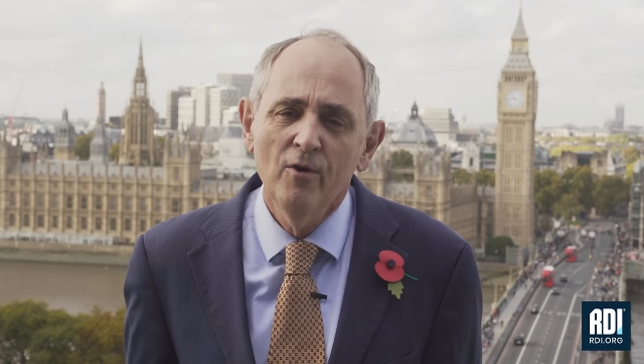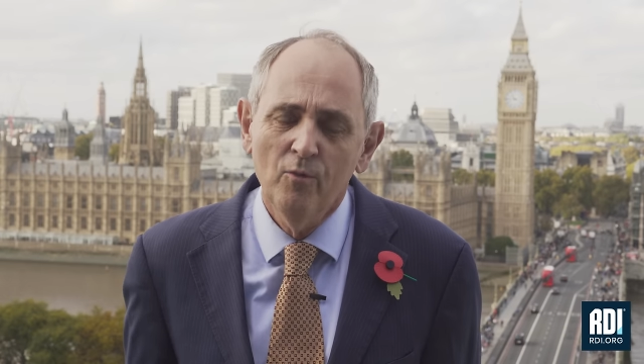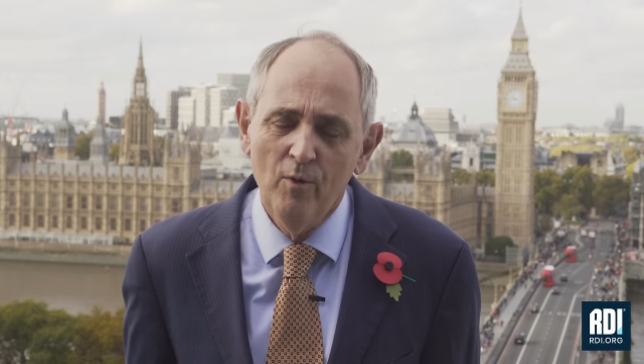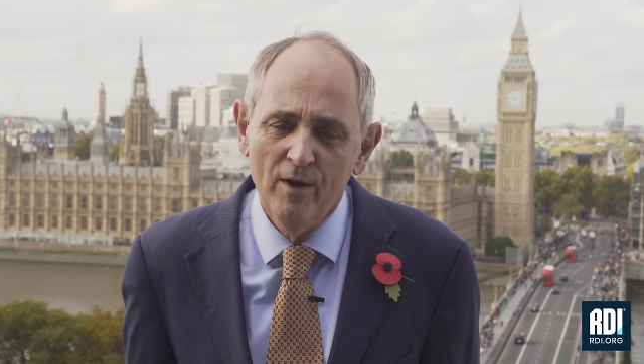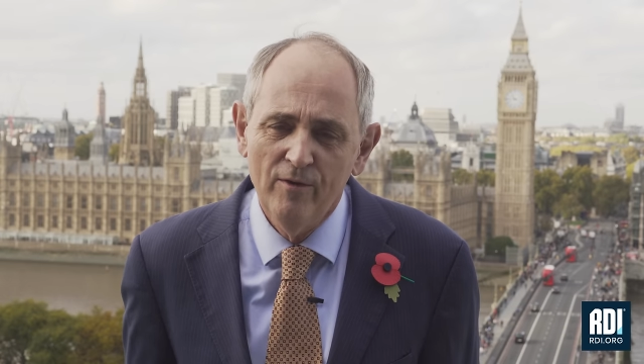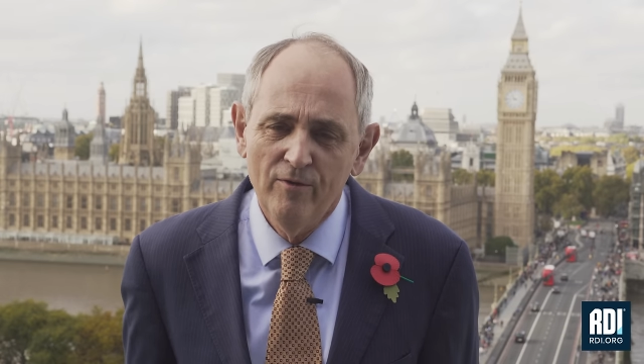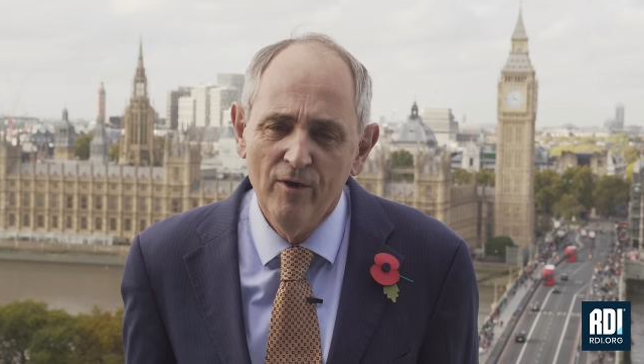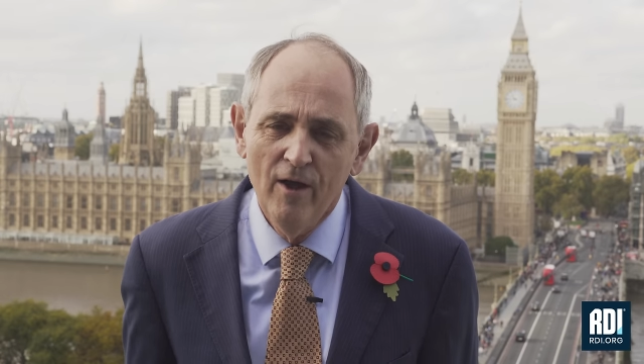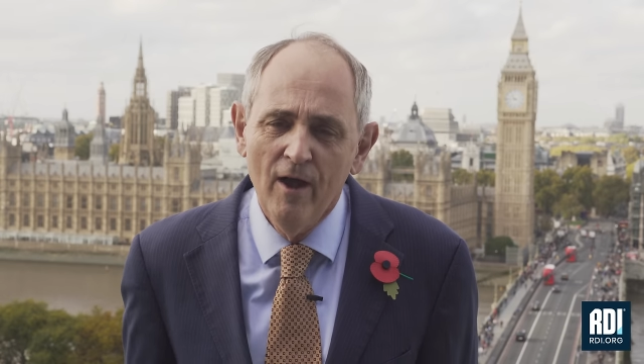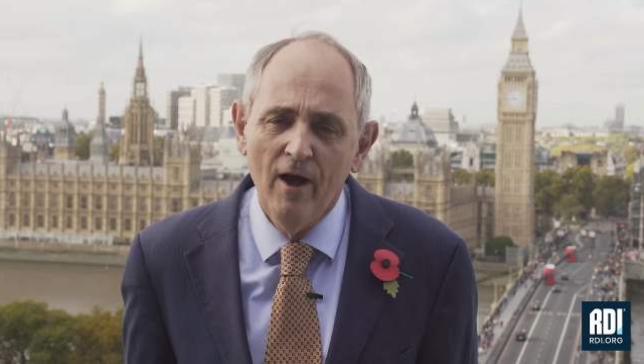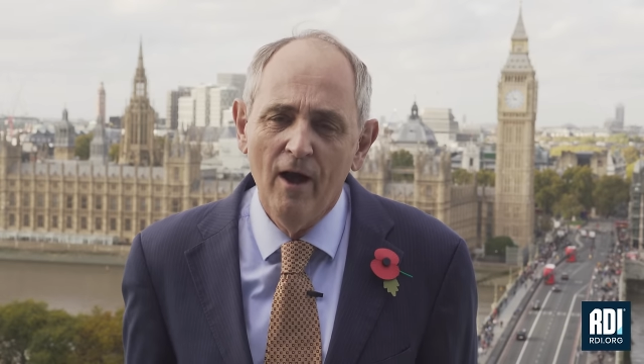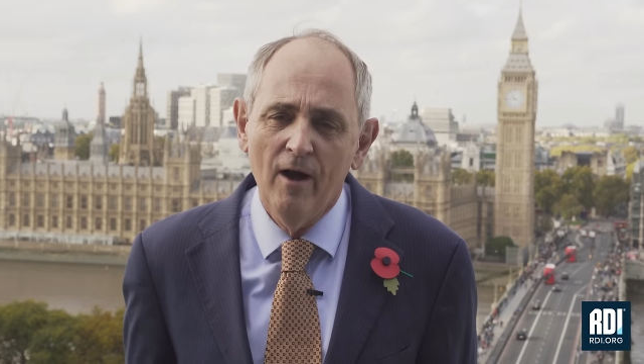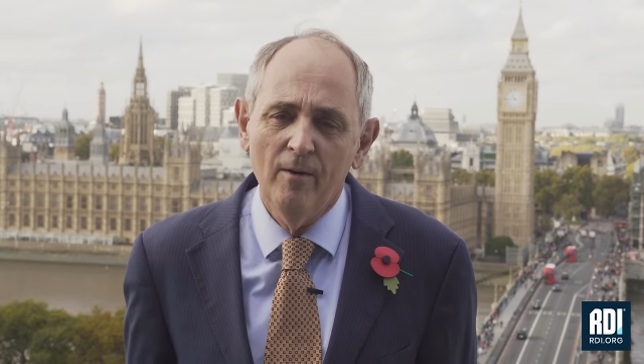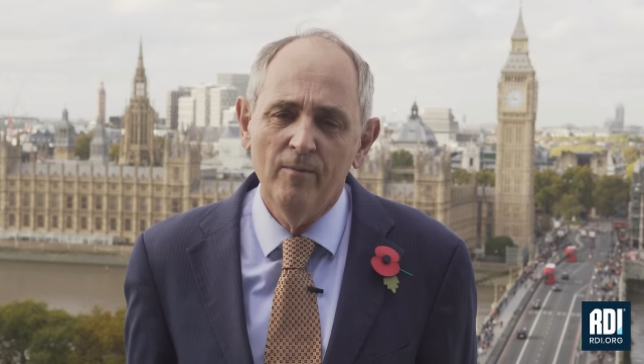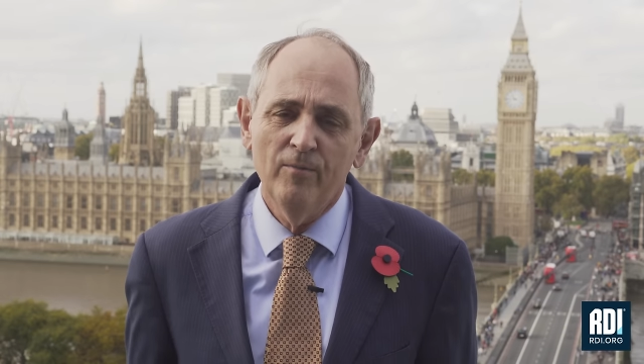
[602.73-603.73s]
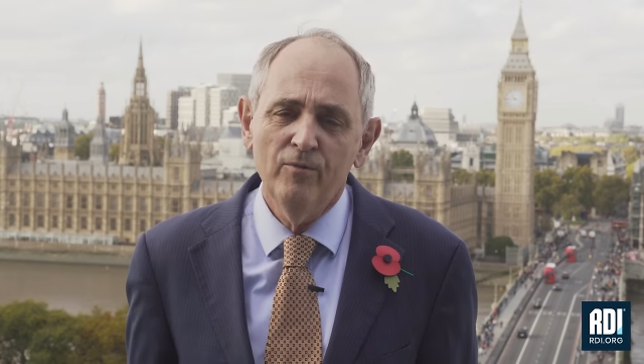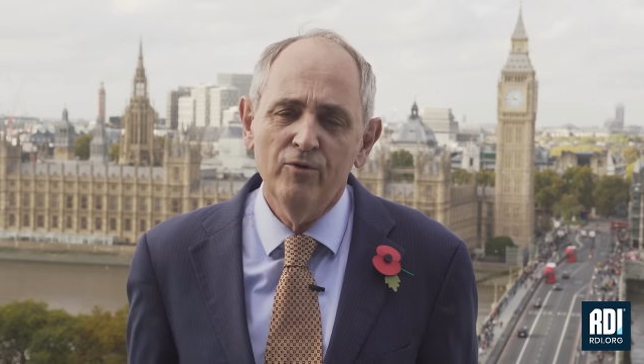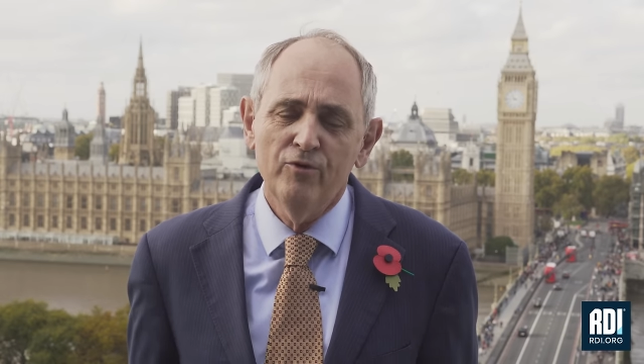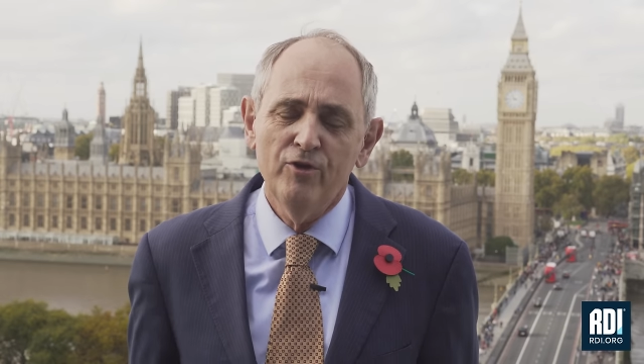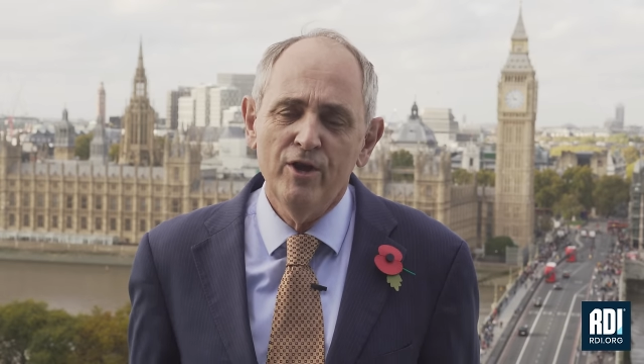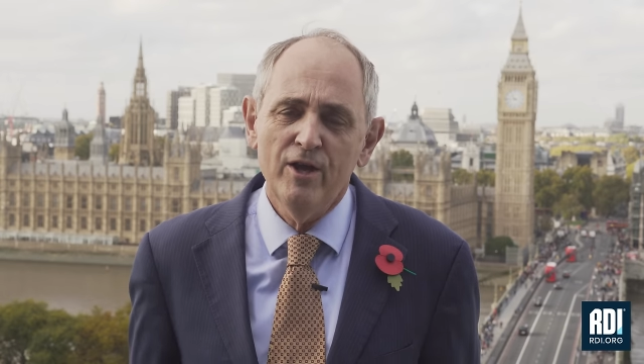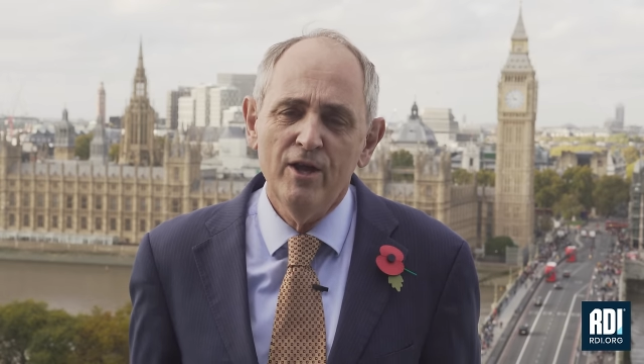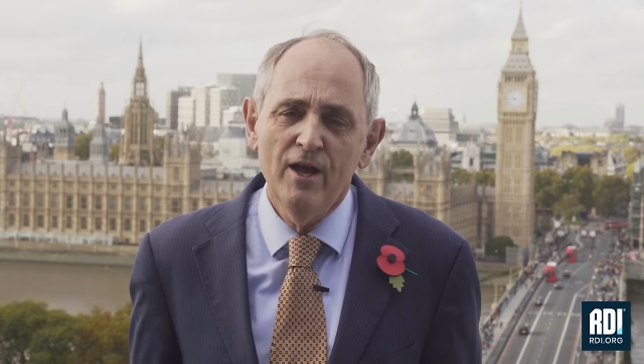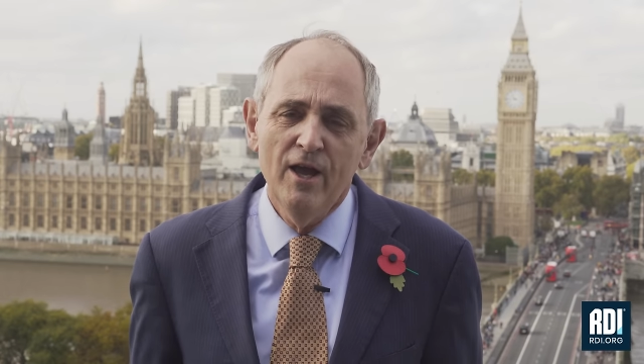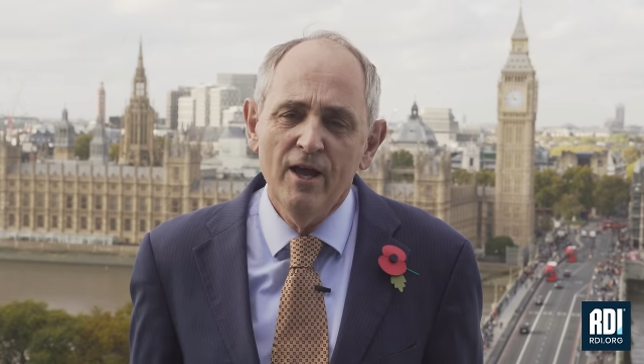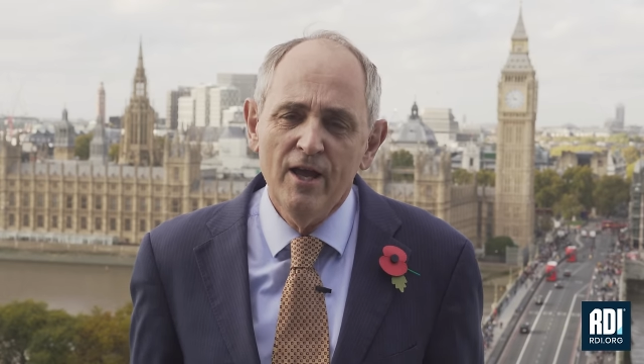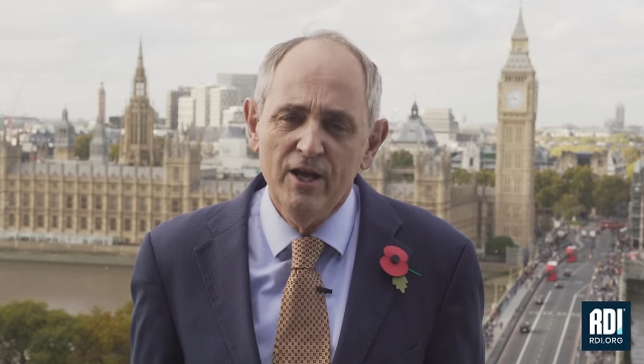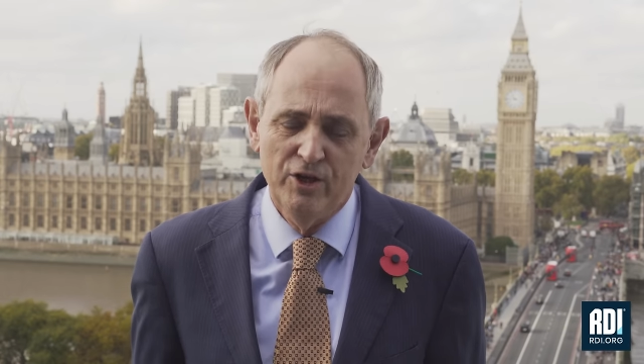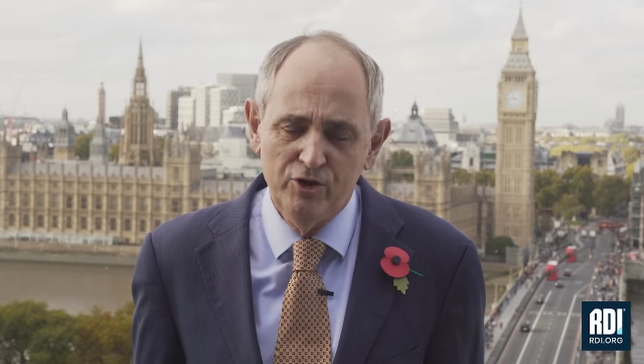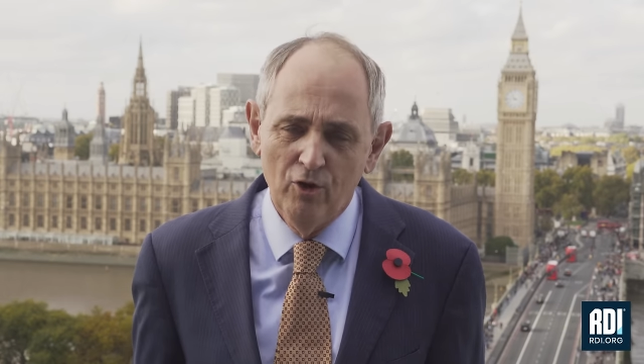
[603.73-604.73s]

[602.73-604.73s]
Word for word: with the East